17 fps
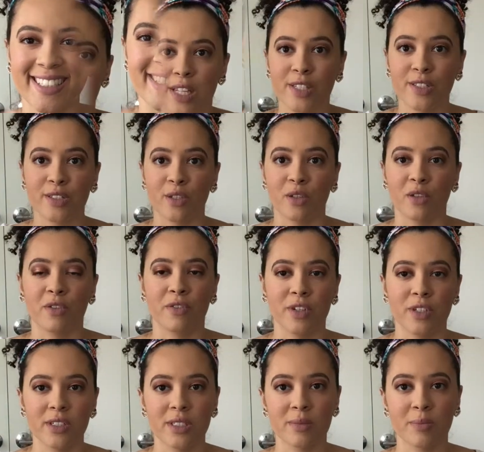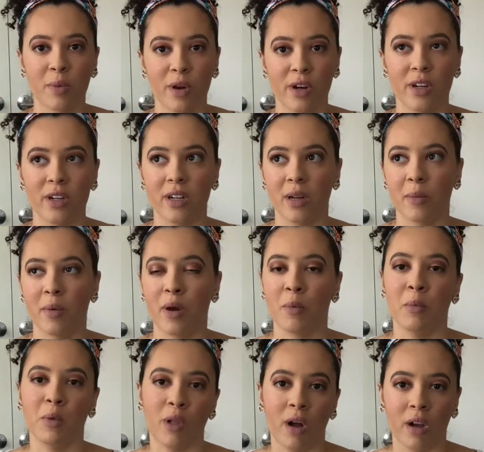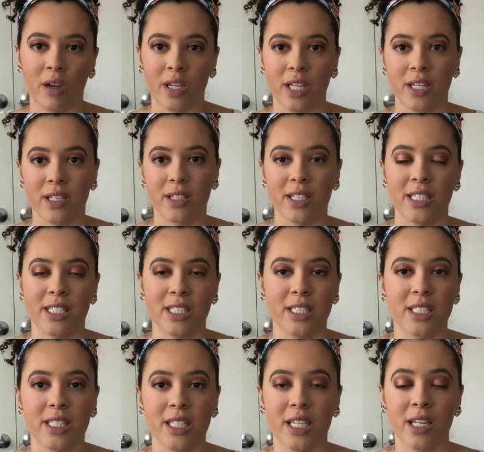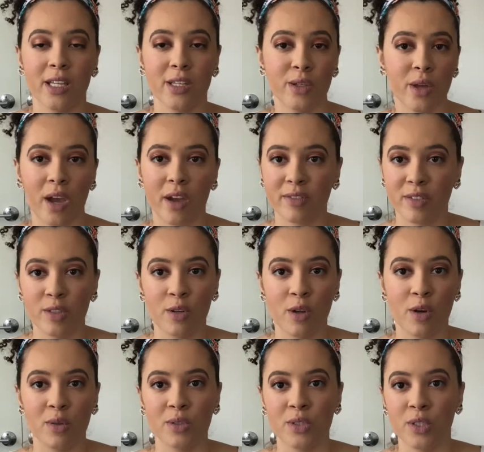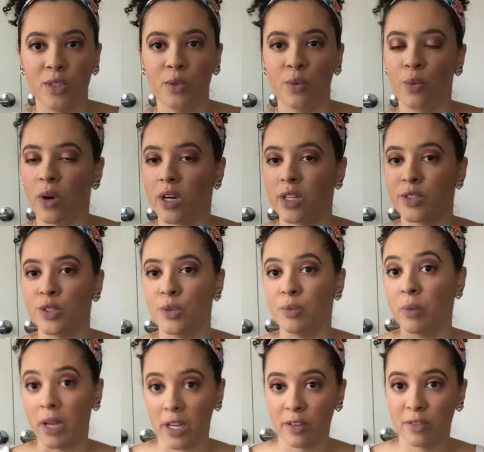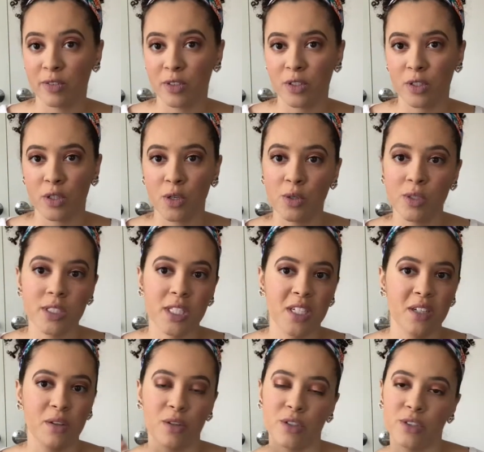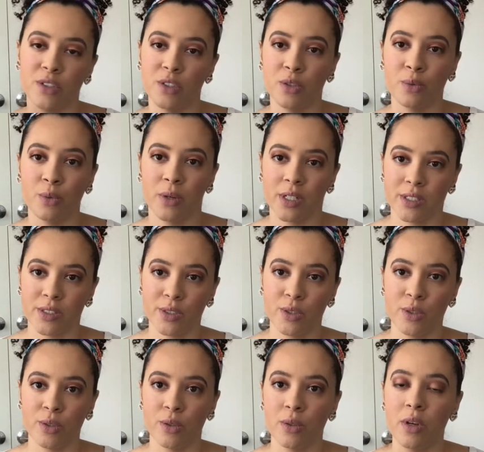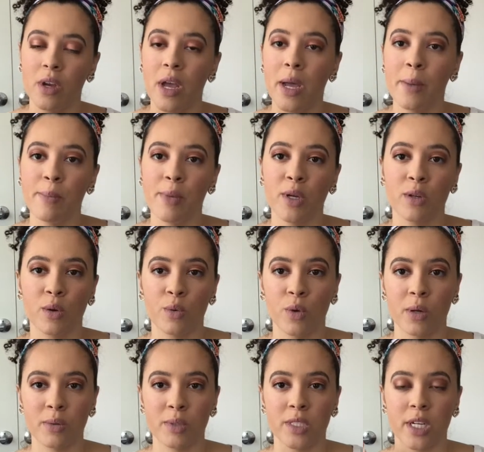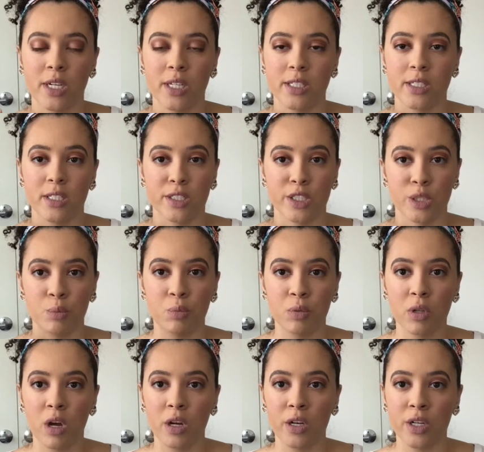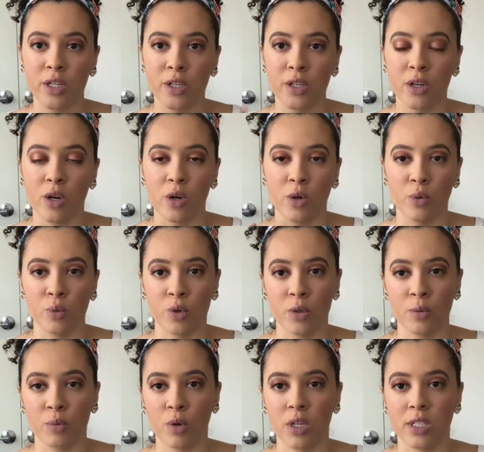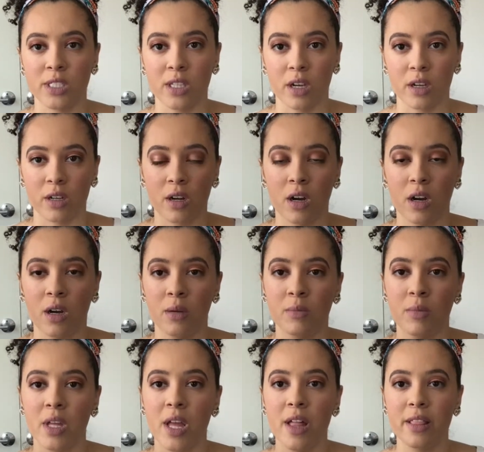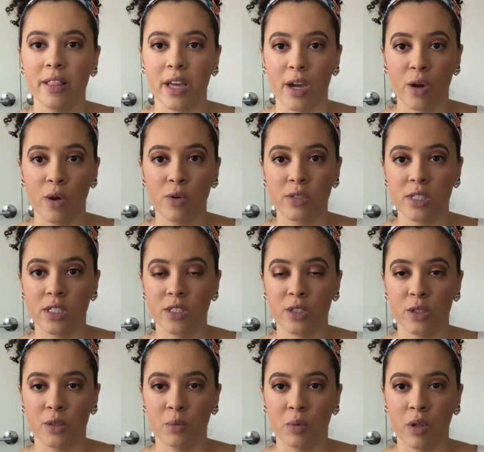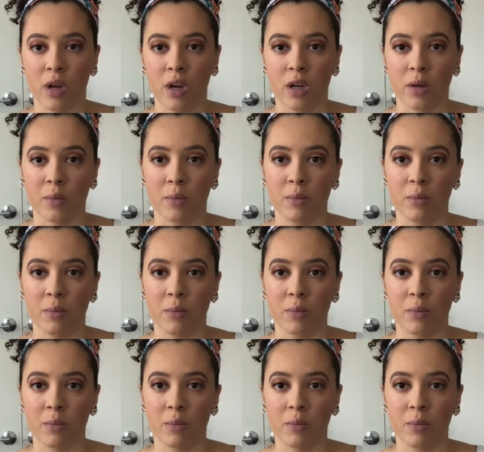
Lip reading: So the first part about blogging is you have to know, do you want to pay for your hosting, or do you want to be on a website such as Blogger or WordPress.com that hosts your blog